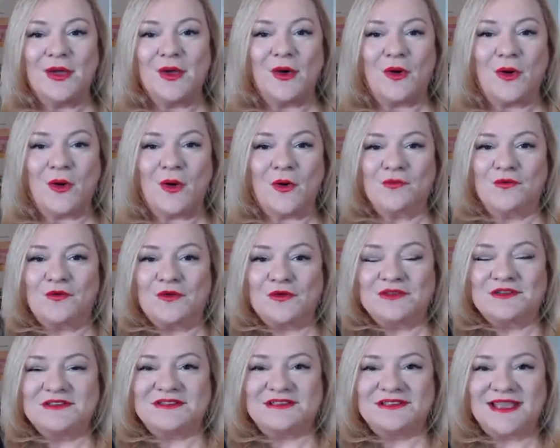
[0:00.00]
of
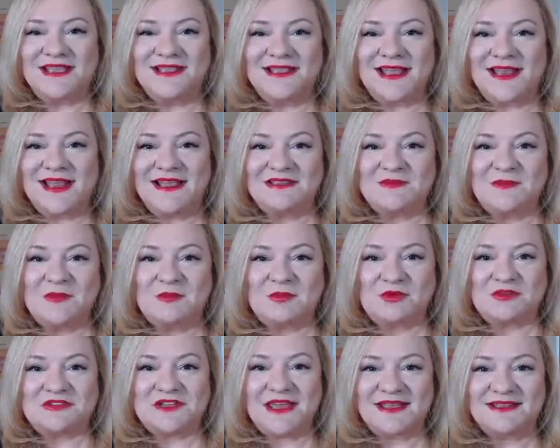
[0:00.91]
skin that has been
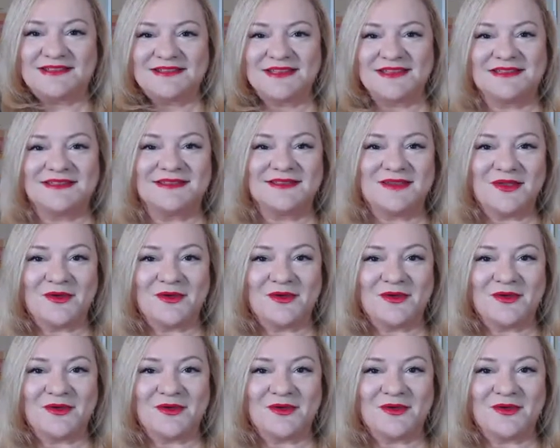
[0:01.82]
protected